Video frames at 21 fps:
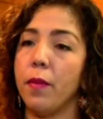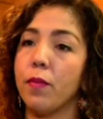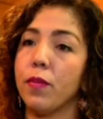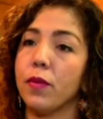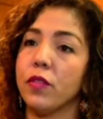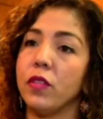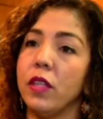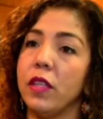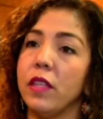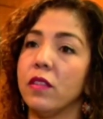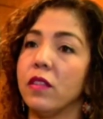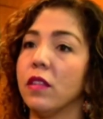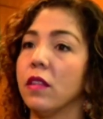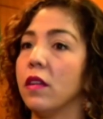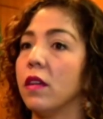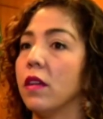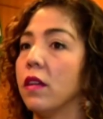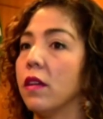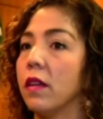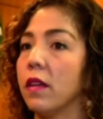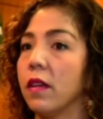proceeded
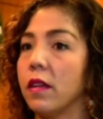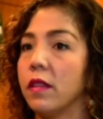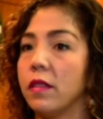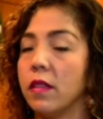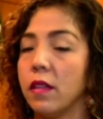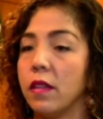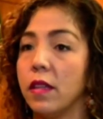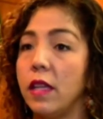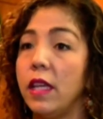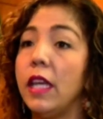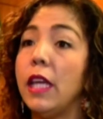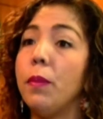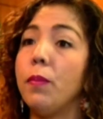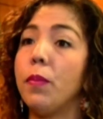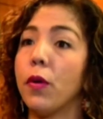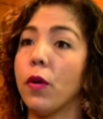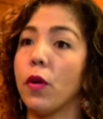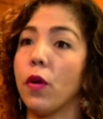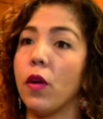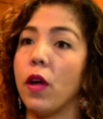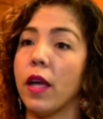to
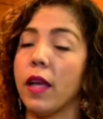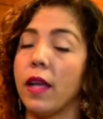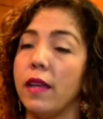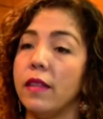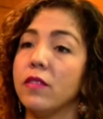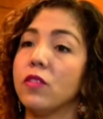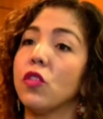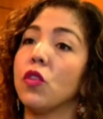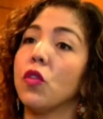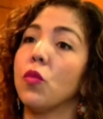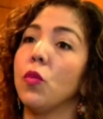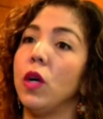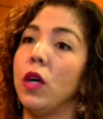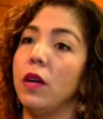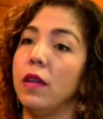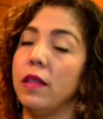keep her against her will